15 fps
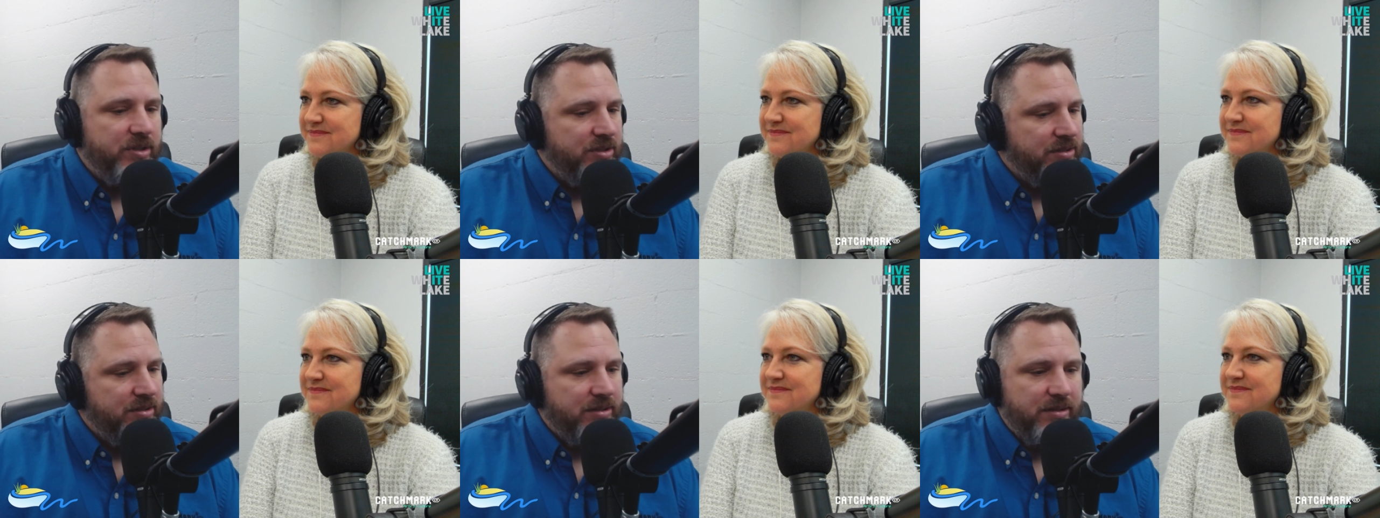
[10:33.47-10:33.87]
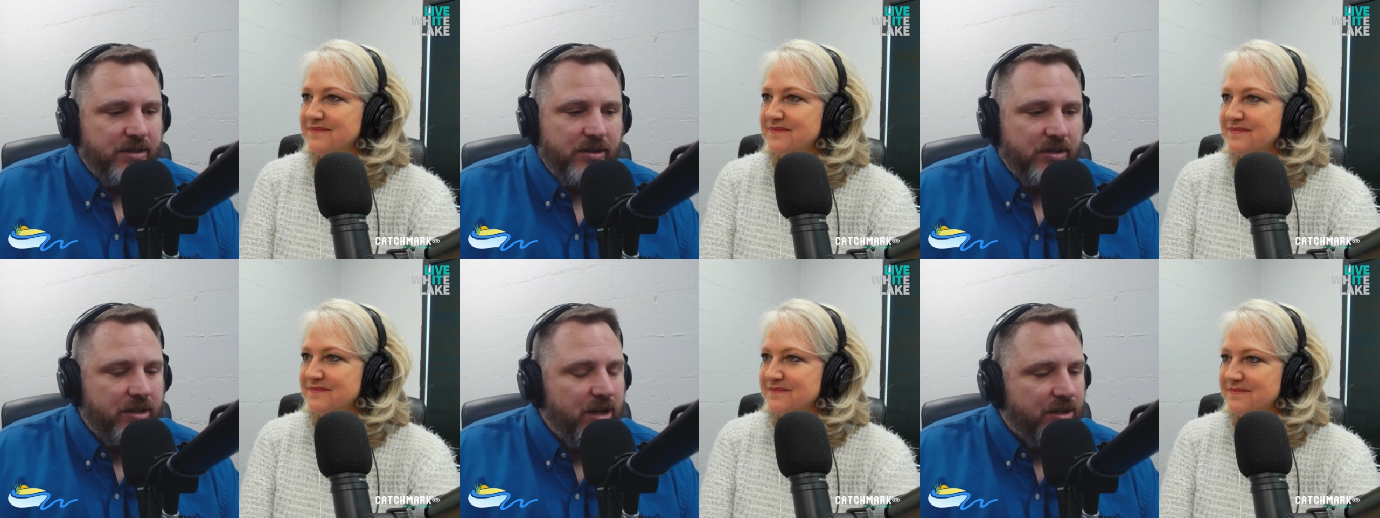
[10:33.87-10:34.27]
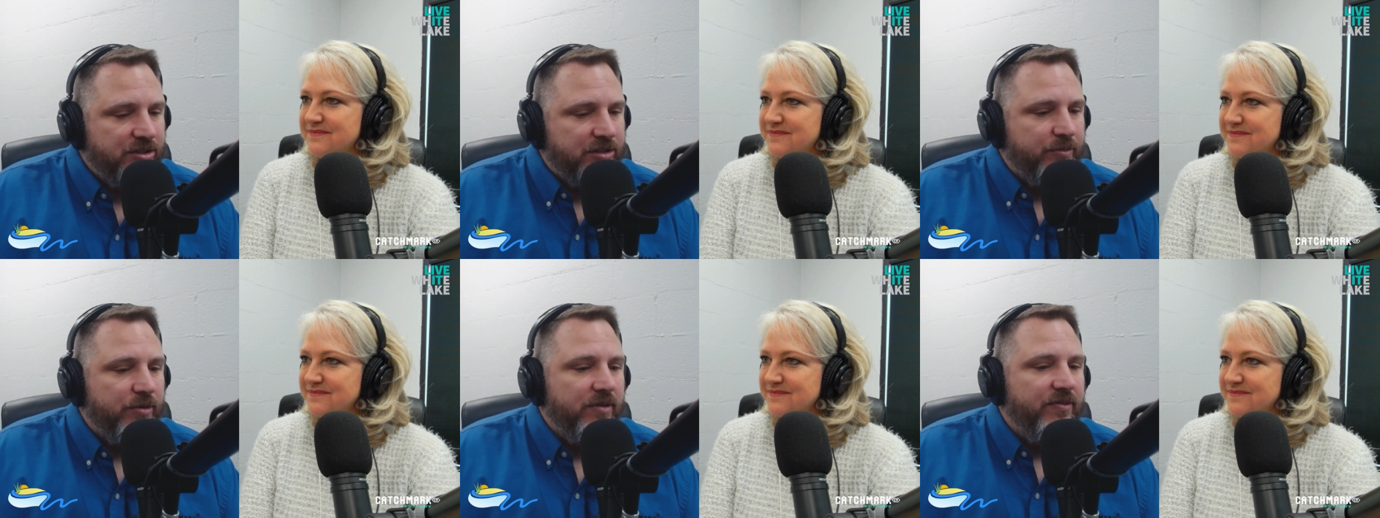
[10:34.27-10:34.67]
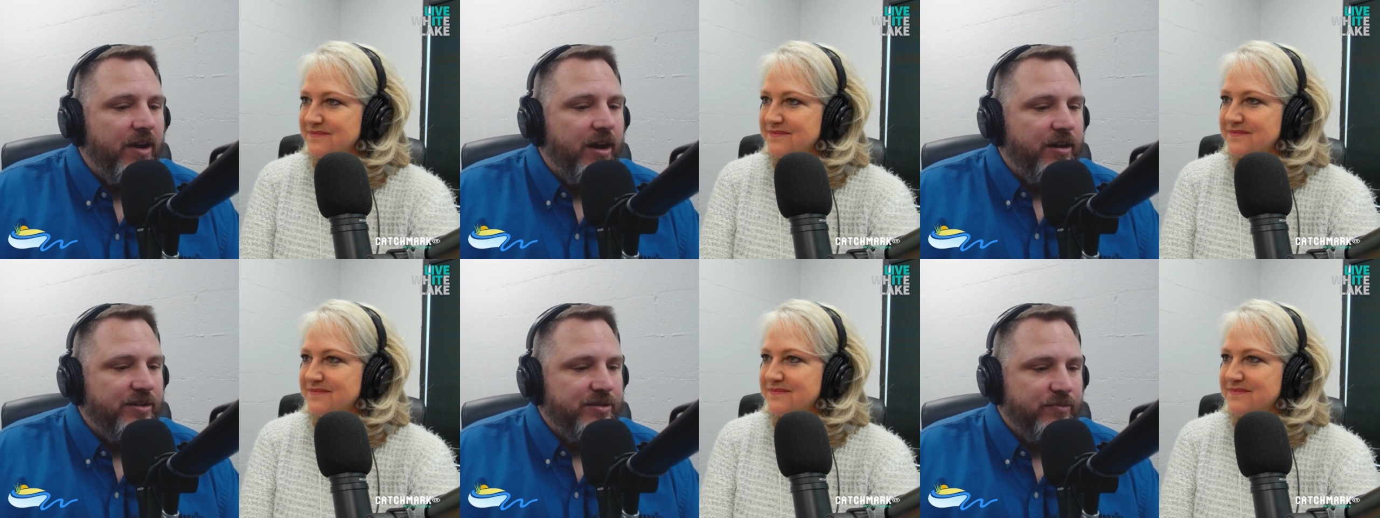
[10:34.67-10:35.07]
Speaker 1: is still a customer of
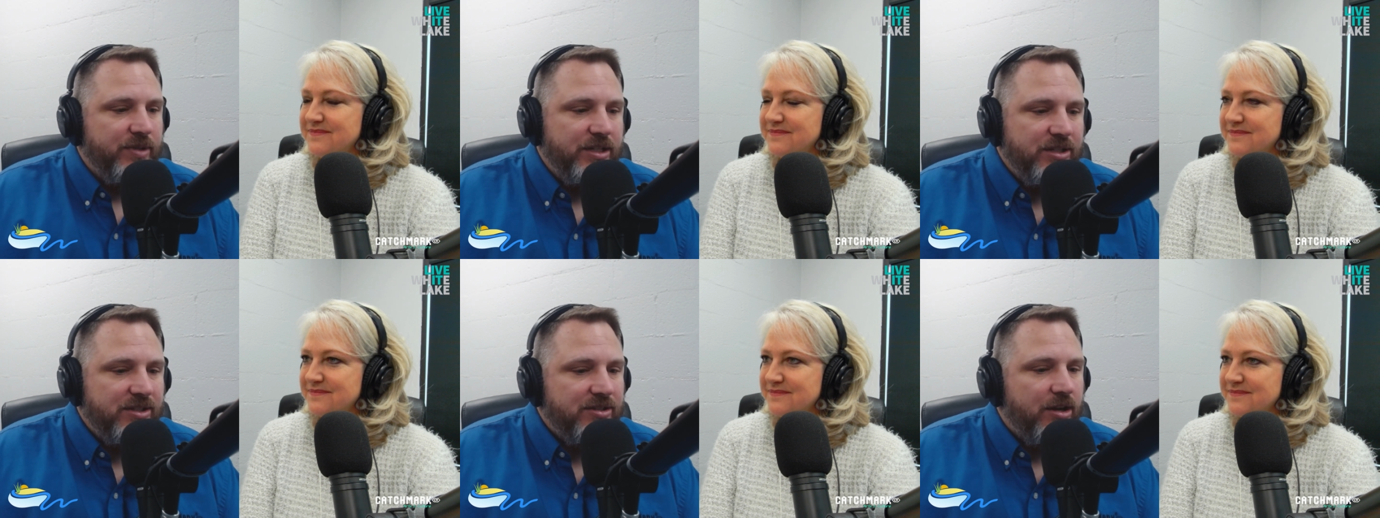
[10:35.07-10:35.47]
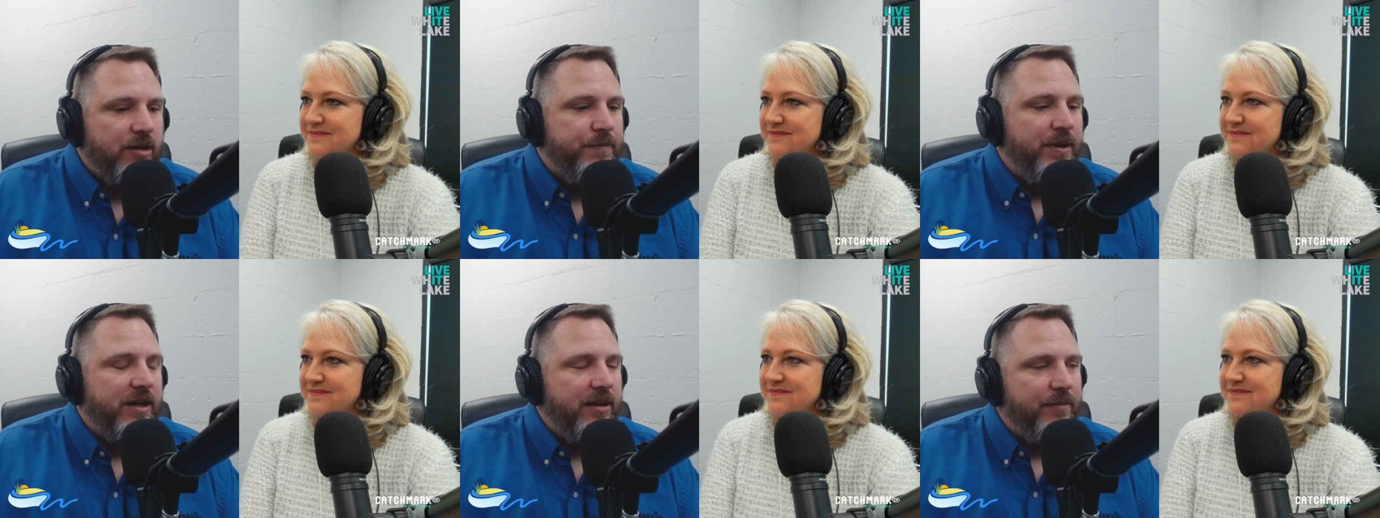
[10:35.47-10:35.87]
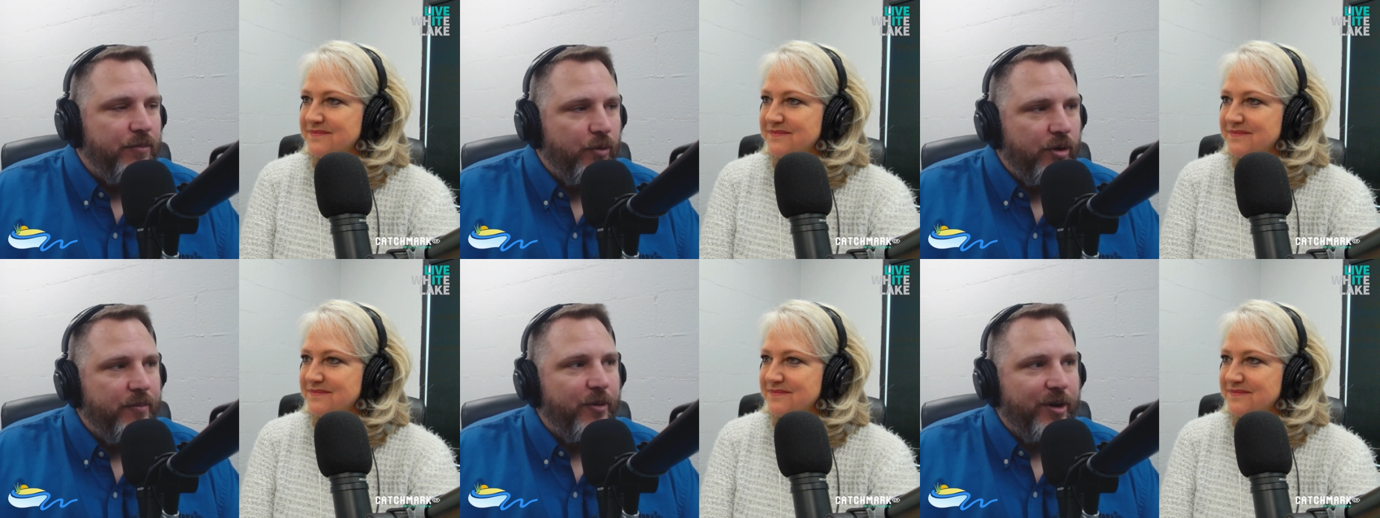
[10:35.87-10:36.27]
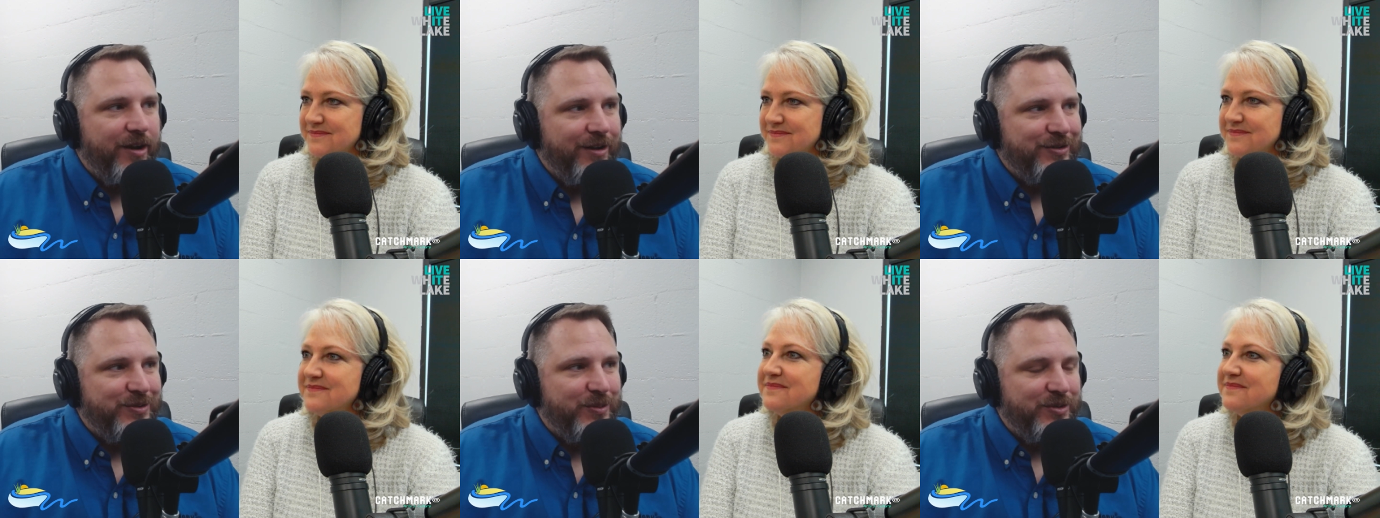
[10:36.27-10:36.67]
ours. And we just started picking up more and more
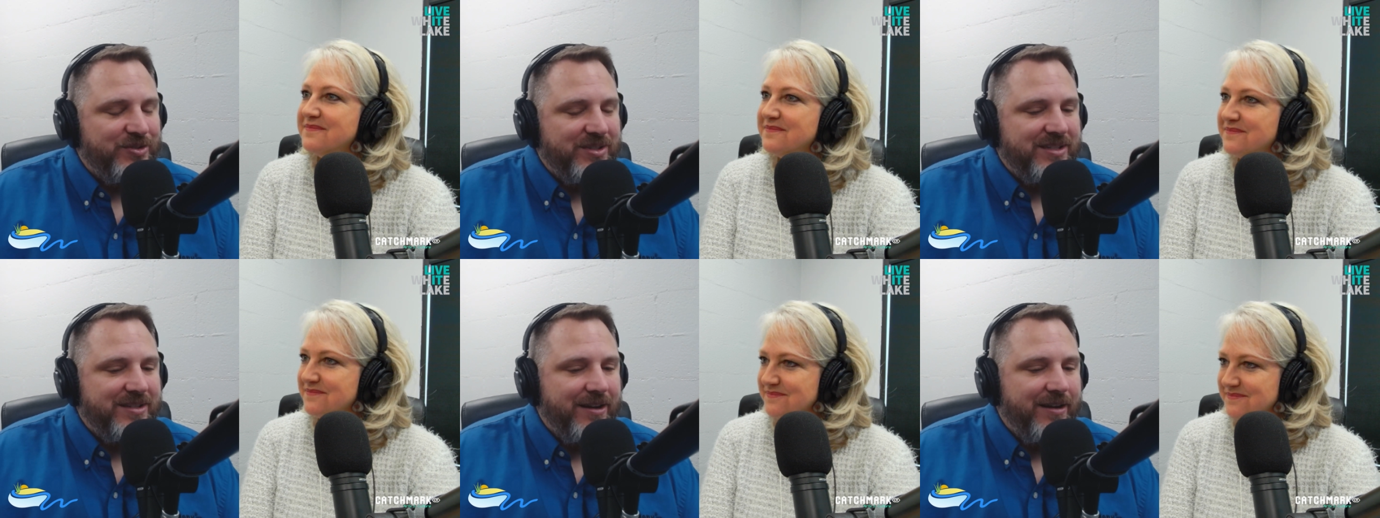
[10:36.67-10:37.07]
customers in this mm-hmm.